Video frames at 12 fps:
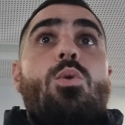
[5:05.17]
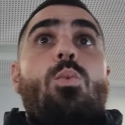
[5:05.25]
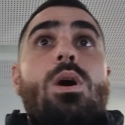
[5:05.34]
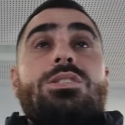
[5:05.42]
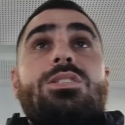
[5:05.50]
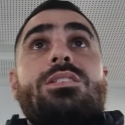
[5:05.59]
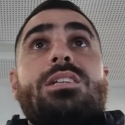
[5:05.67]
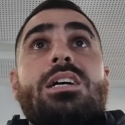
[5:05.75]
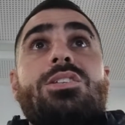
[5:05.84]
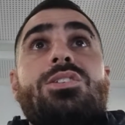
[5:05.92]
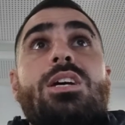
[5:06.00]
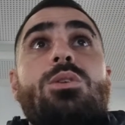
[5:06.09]
Once the
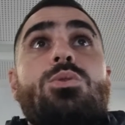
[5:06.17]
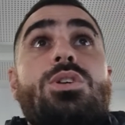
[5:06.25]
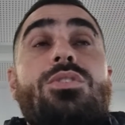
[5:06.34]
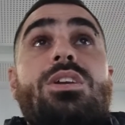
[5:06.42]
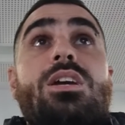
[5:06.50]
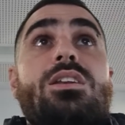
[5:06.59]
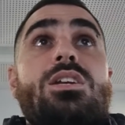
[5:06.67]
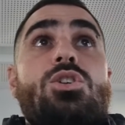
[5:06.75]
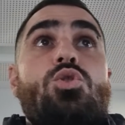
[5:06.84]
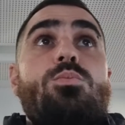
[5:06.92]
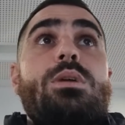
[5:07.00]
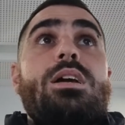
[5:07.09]
dust settles on the
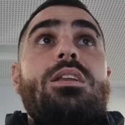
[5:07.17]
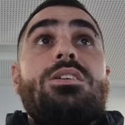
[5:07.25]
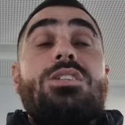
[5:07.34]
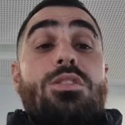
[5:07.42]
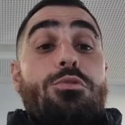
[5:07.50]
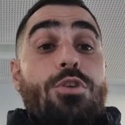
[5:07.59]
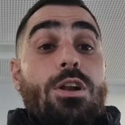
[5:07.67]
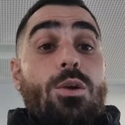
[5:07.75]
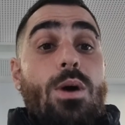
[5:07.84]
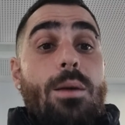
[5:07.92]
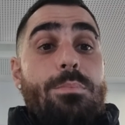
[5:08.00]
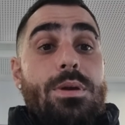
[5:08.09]
initial meetings and the
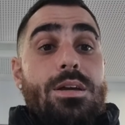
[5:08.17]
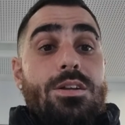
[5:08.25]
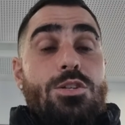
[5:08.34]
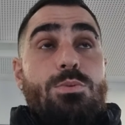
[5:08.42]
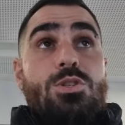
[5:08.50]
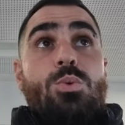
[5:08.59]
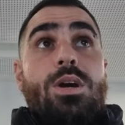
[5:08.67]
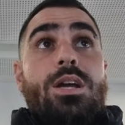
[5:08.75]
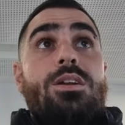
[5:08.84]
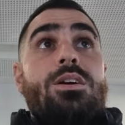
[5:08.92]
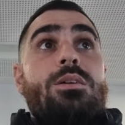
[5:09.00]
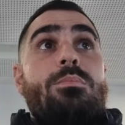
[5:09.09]
follow-up meetings
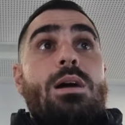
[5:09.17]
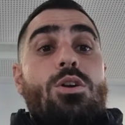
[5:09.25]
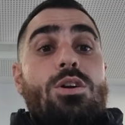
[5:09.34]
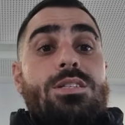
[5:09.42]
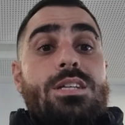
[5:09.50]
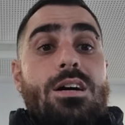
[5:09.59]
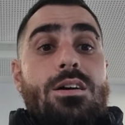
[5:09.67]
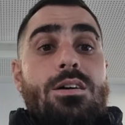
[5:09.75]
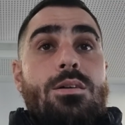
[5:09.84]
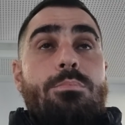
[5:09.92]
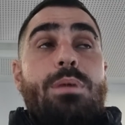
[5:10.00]
between Marotta,